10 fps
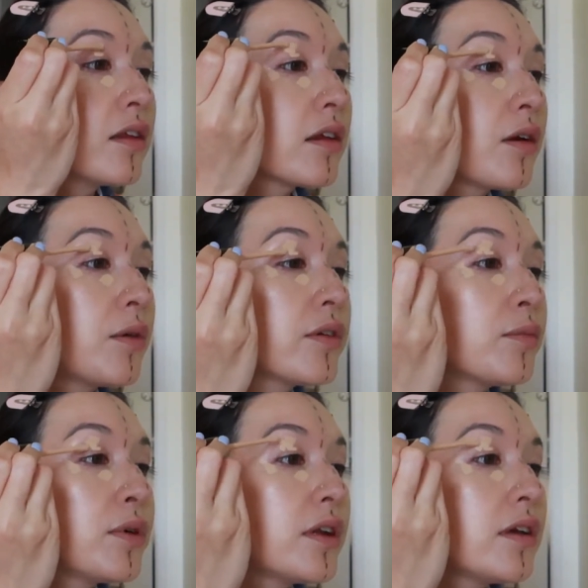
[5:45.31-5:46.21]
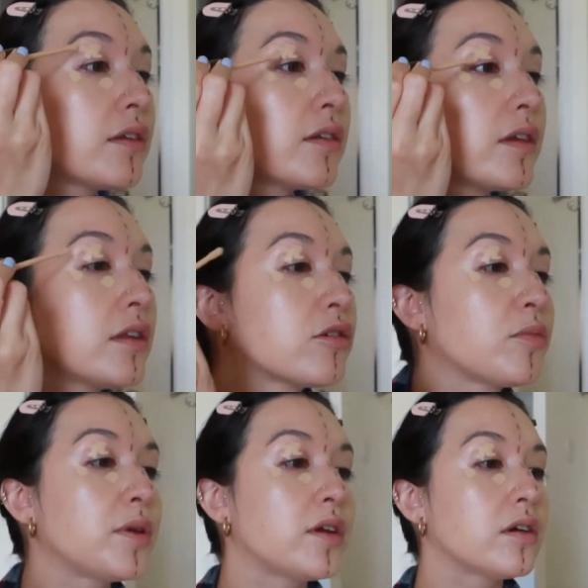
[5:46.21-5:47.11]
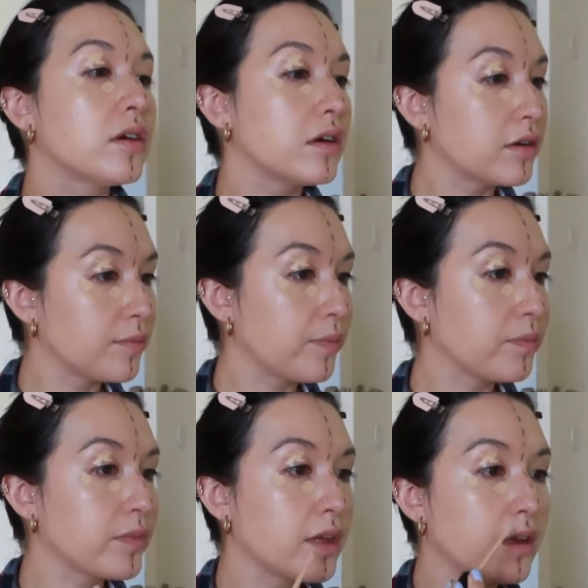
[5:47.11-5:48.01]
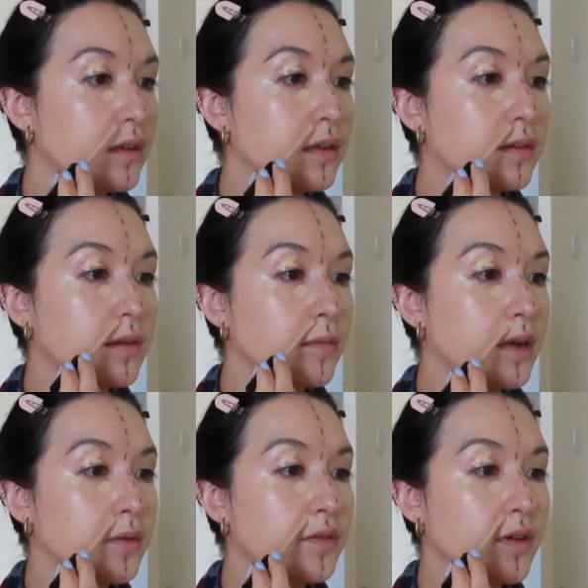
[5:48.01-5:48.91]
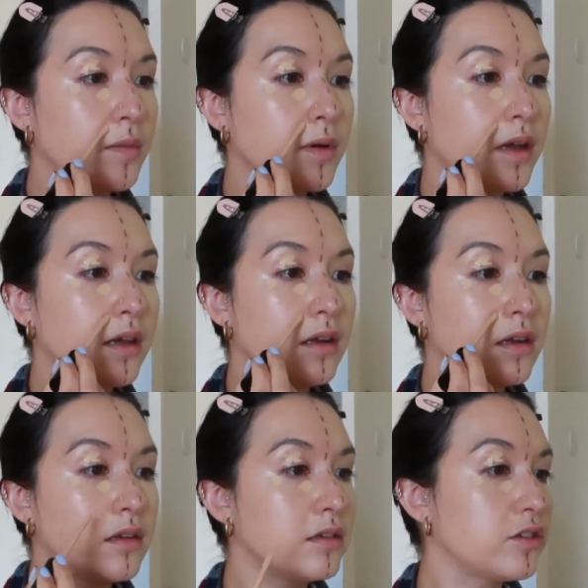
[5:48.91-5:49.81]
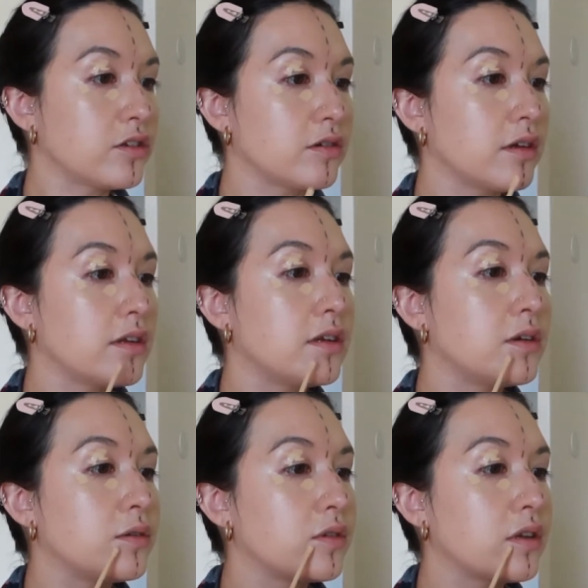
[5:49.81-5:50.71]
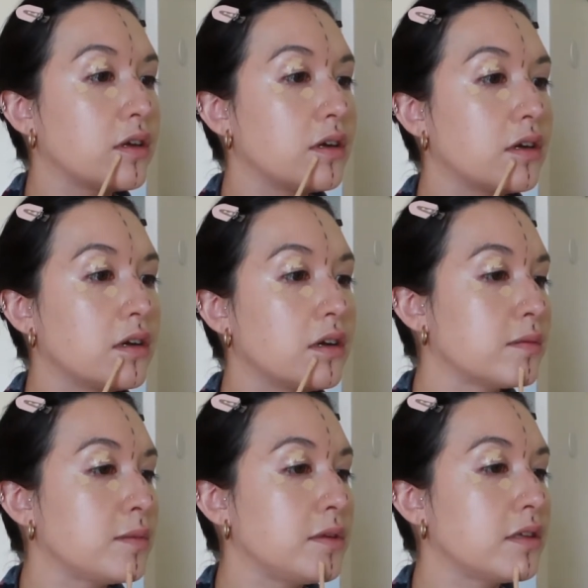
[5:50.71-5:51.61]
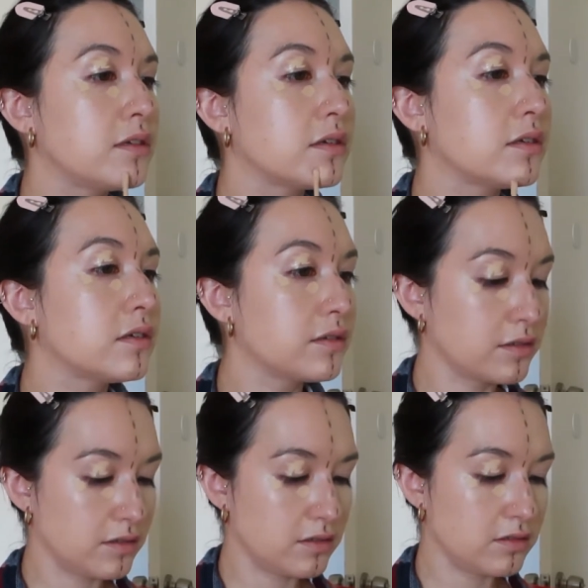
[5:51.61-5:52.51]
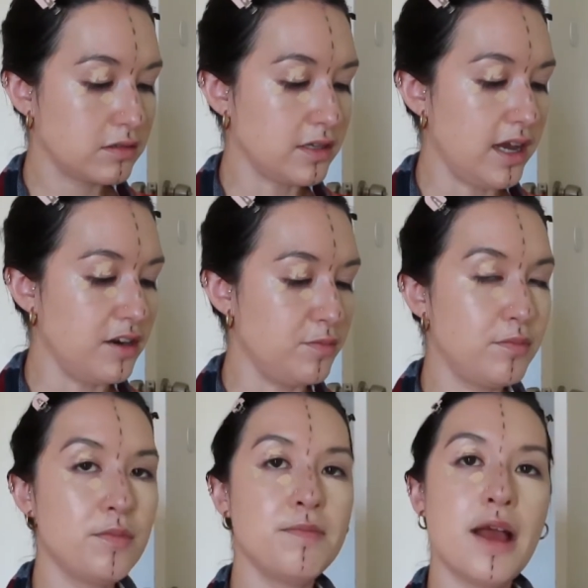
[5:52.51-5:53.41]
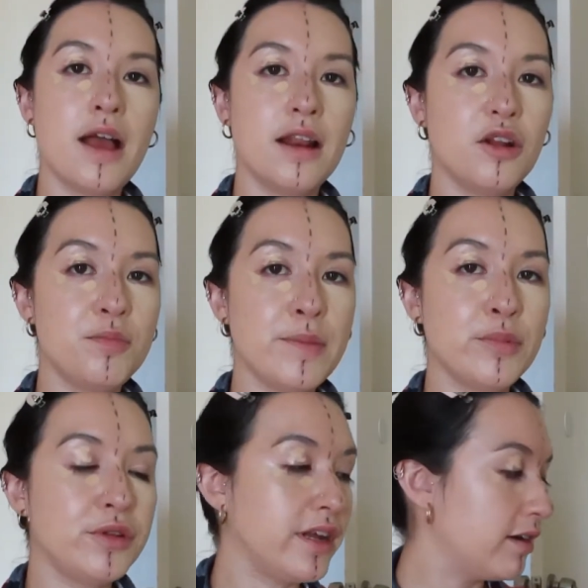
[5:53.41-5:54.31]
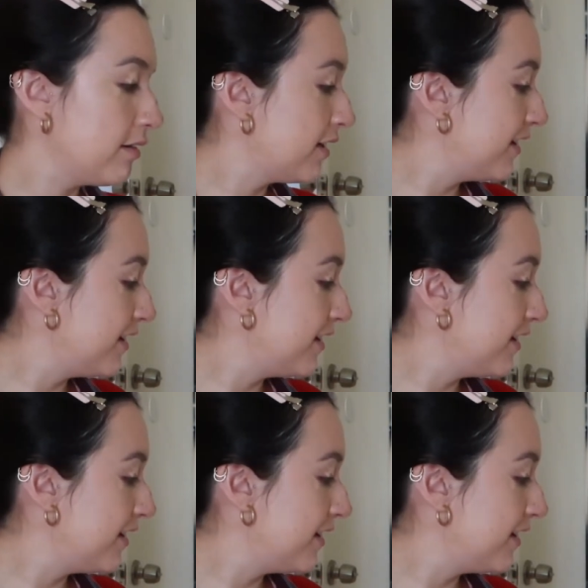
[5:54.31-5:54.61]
But I wasn't putting concealer up here. And sometimes if I'm red, just around the nose there, maybe the chin. Because I had a little pimple there.